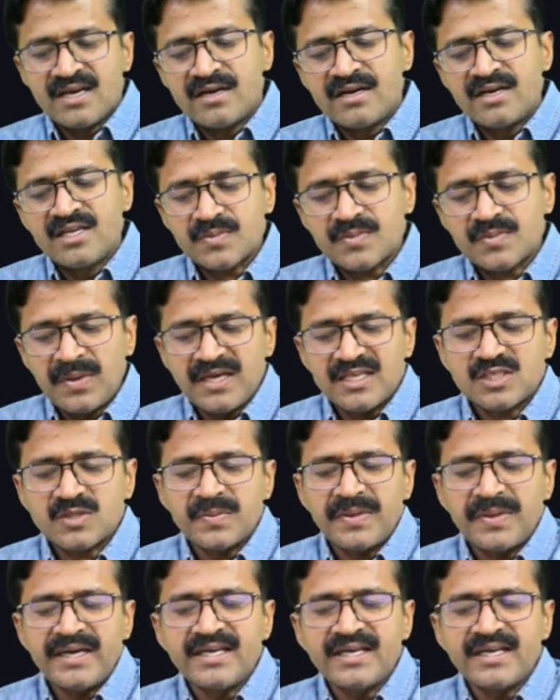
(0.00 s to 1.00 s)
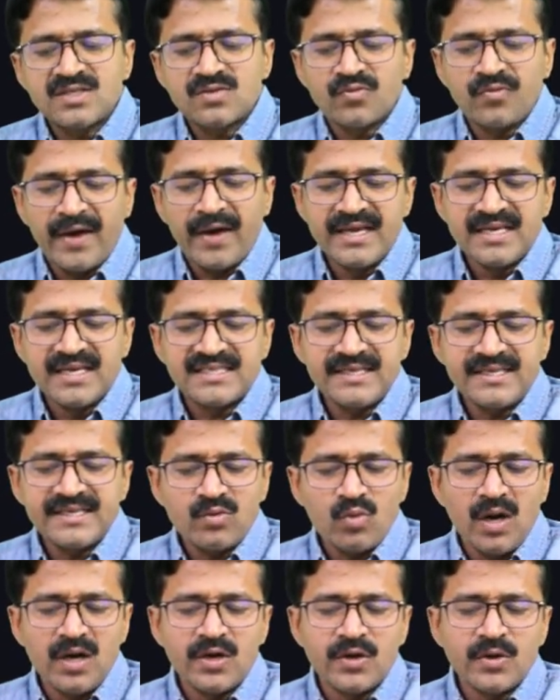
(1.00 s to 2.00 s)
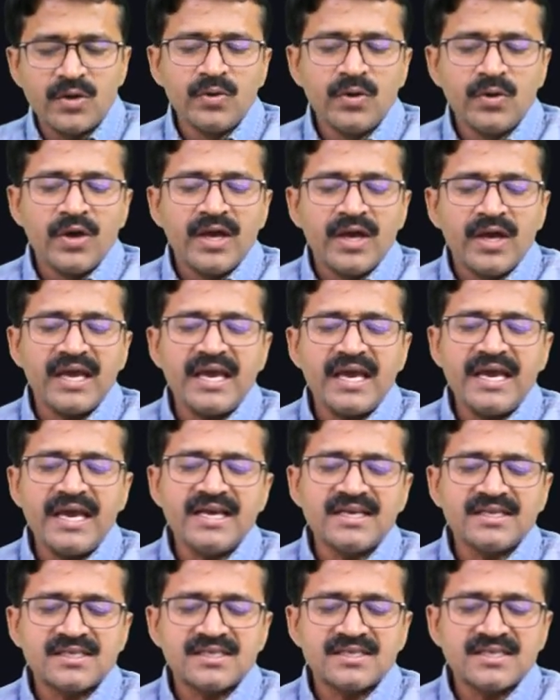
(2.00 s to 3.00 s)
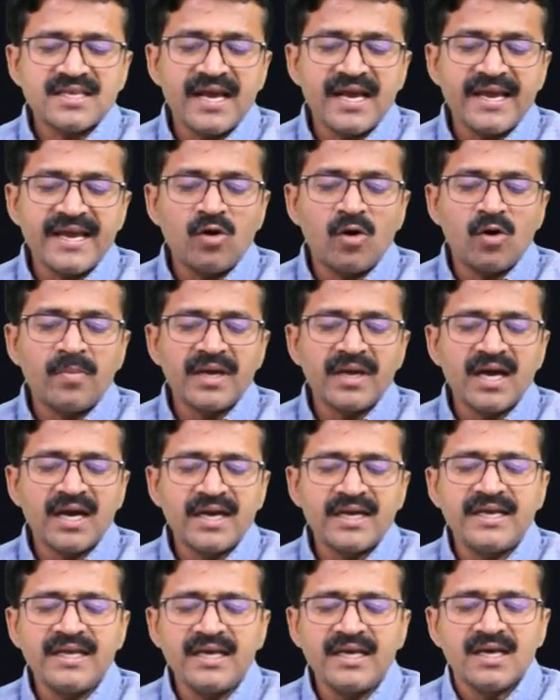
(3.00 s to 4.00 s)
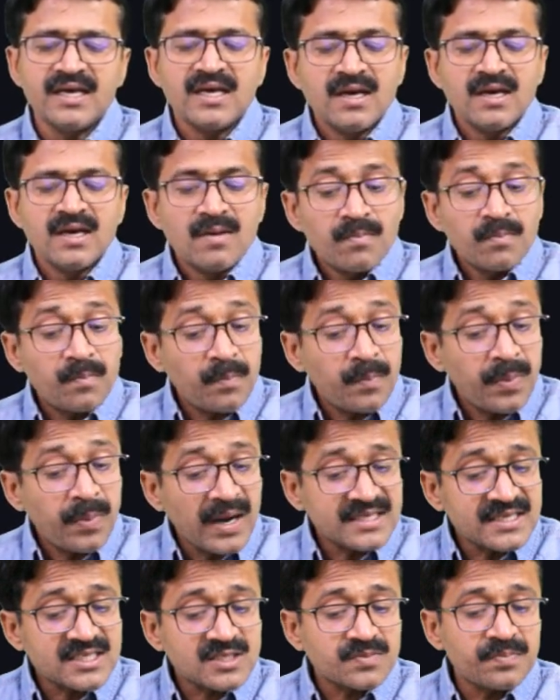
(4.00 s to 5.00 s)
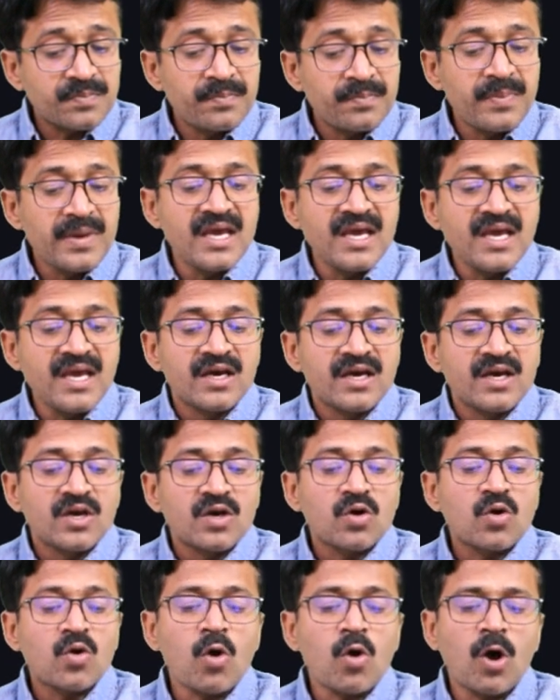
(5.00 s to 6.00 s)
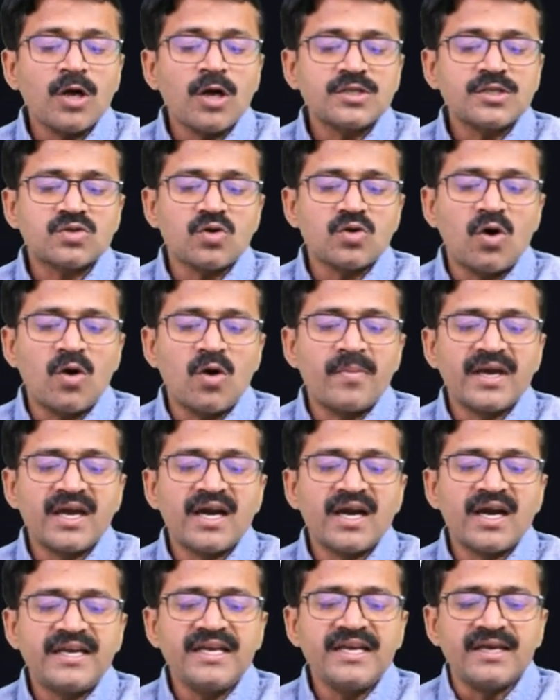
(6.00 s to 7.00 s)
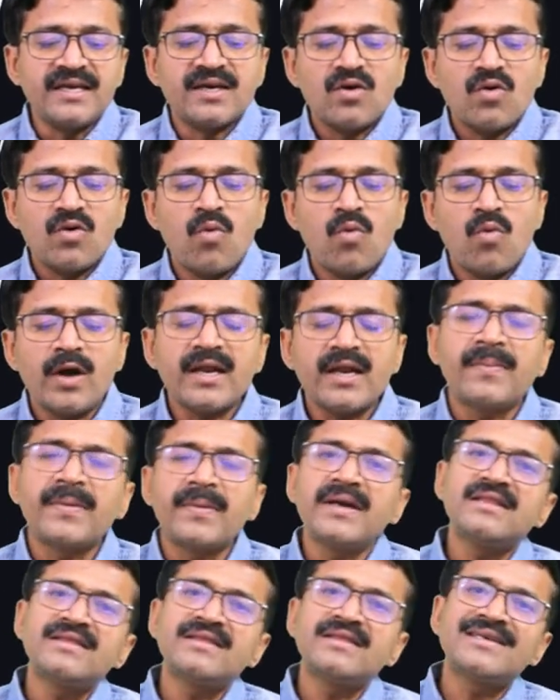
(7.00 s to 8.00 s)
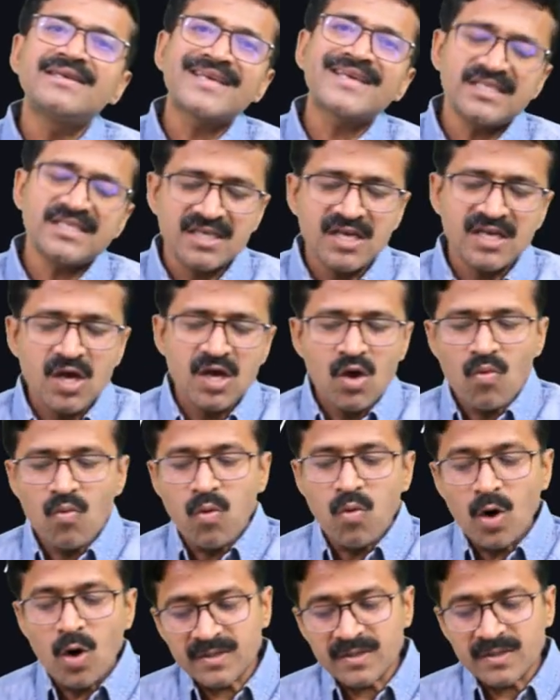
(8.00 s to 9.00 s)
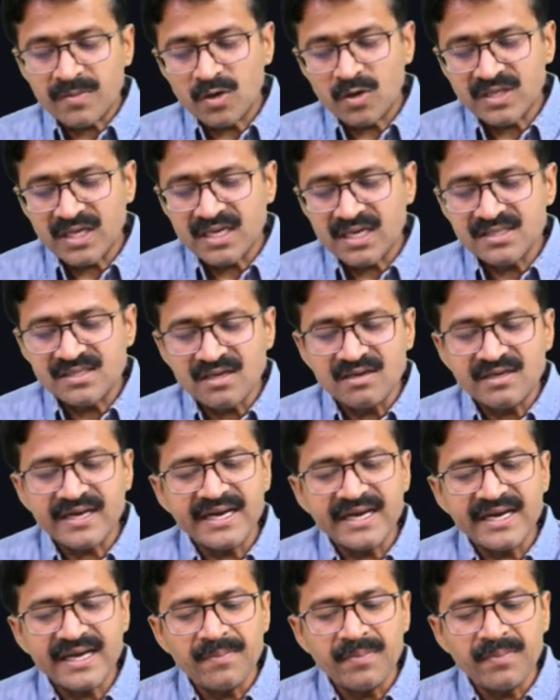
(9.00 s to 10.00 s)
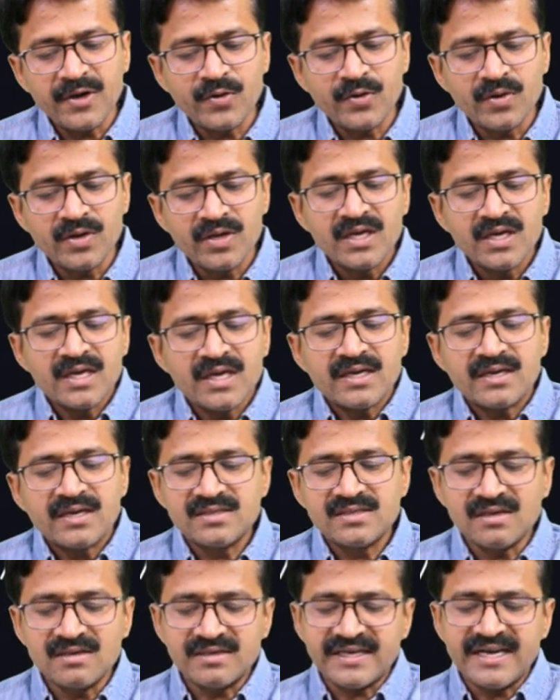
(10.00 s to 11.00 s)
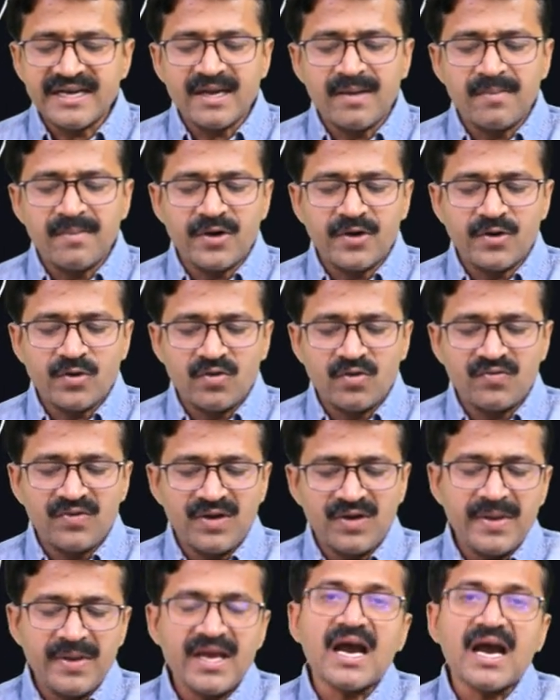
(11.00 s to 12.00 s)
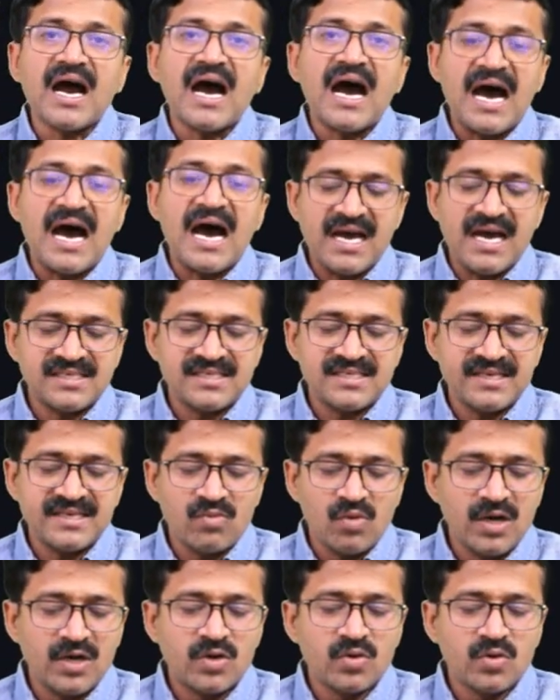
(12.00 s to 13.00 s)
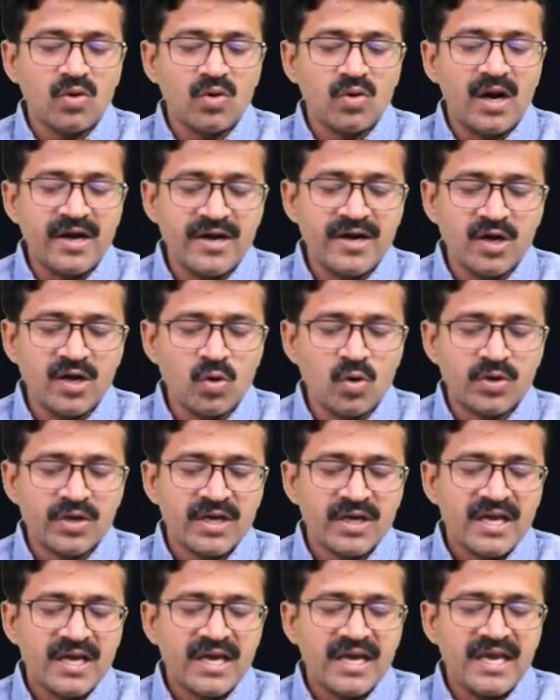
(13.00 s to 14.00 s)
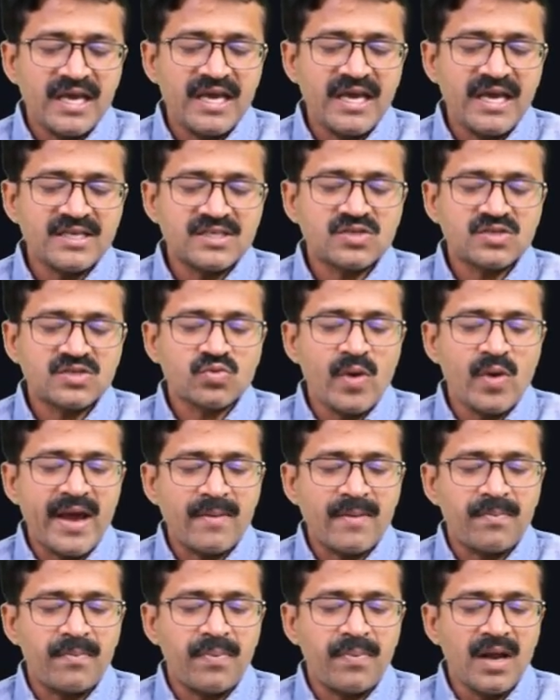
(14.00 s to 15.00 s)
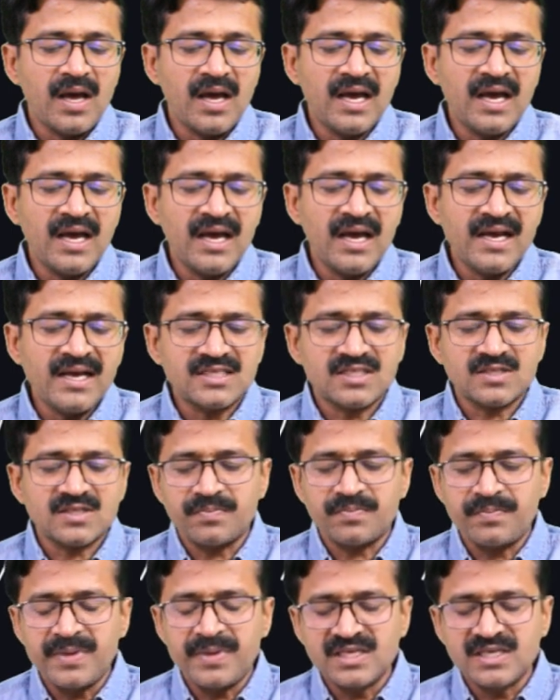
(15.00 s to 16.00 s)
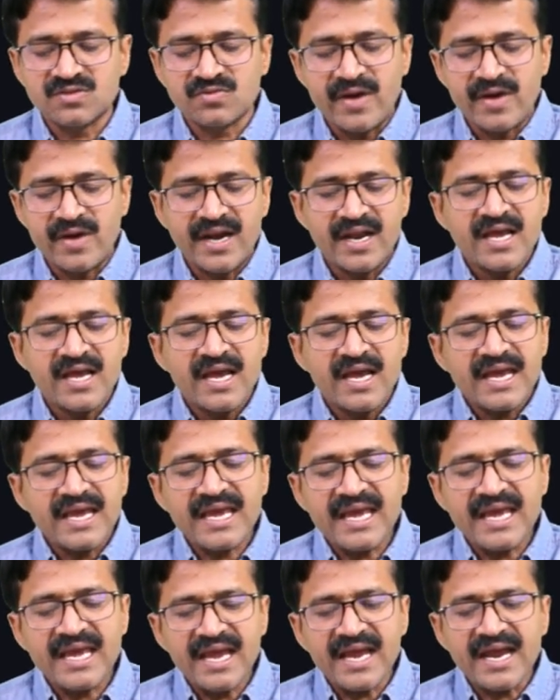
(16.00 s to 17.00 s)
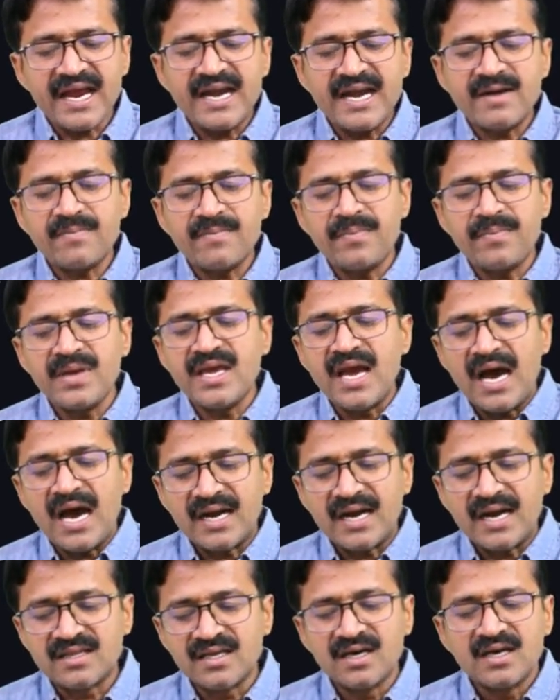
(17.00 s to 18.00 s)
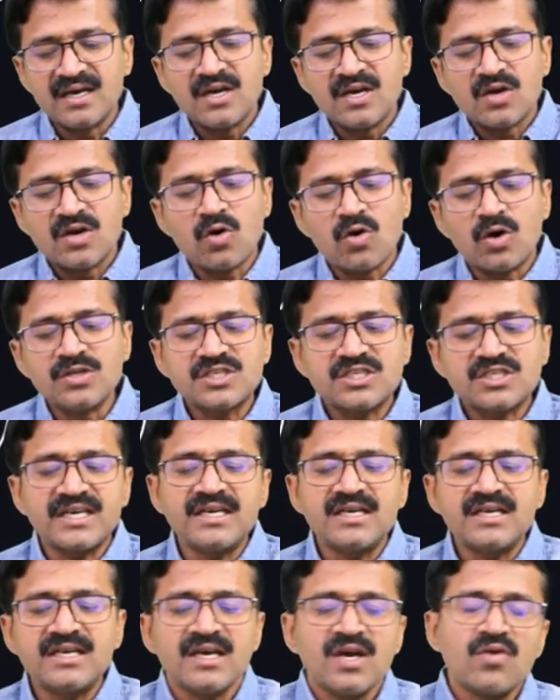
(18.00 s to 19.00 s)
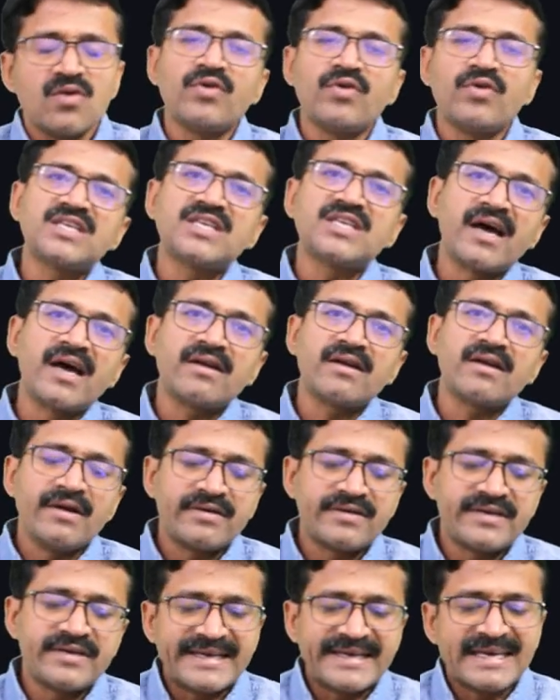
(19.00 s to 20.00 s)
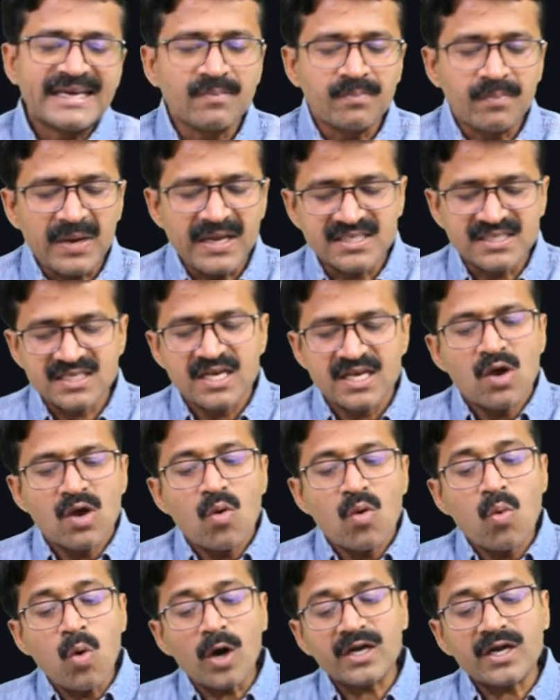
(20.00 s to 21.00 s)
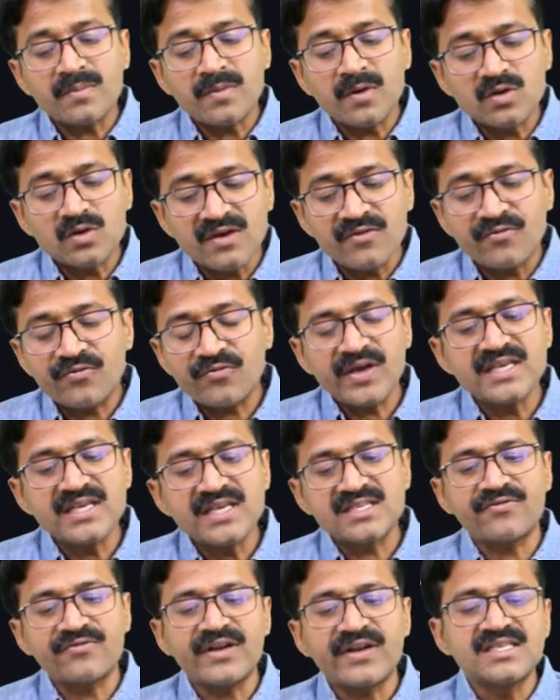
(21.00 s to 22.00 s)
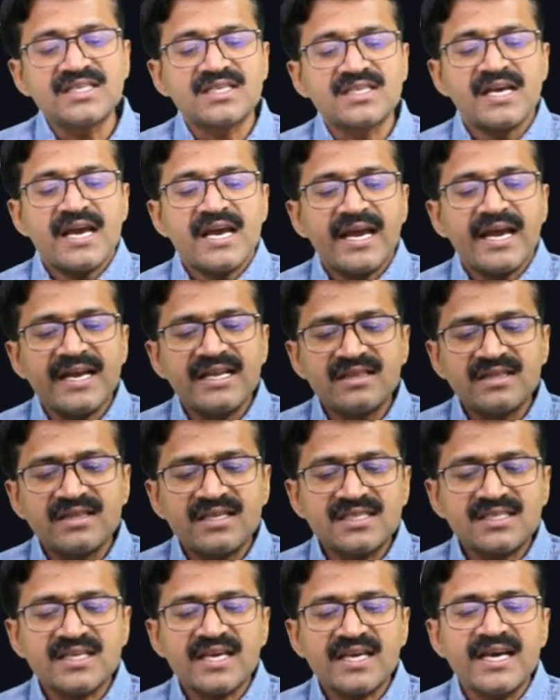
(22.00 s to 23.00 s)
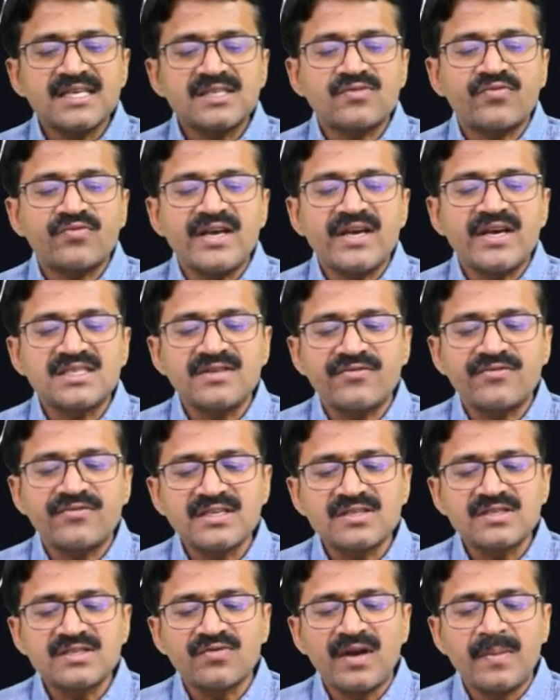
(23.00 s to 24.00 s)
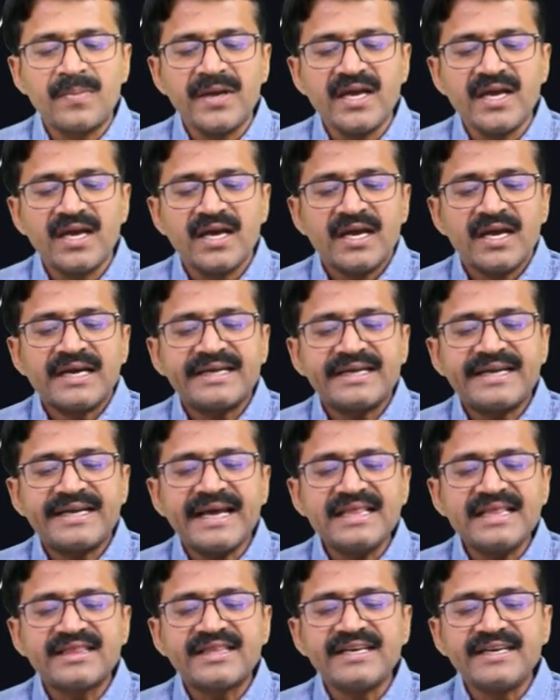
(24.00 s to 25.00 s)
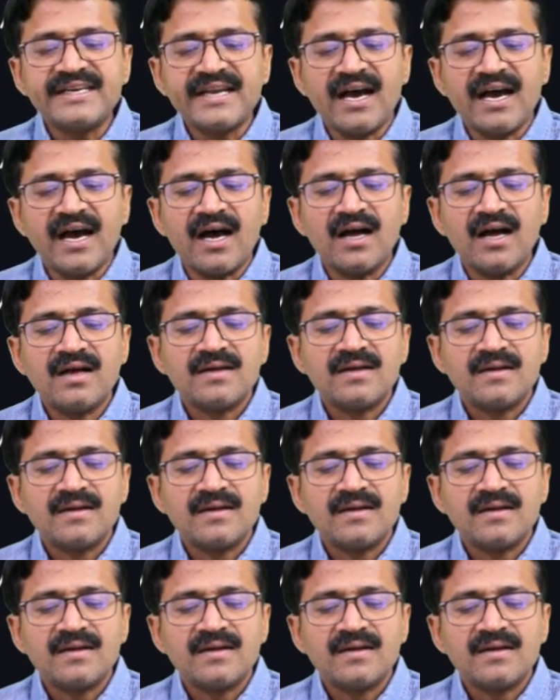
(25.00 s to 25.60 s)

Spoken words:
displacement is y is equal to a sine omega t plus b cos omega t. What happened in this case? What about the resultant amplitude? Resultant amplitude will be r is equal to under root a square plus b square. A and b are the constant which are taking place. What about the phase difference? In this case, phase difference will be tan theta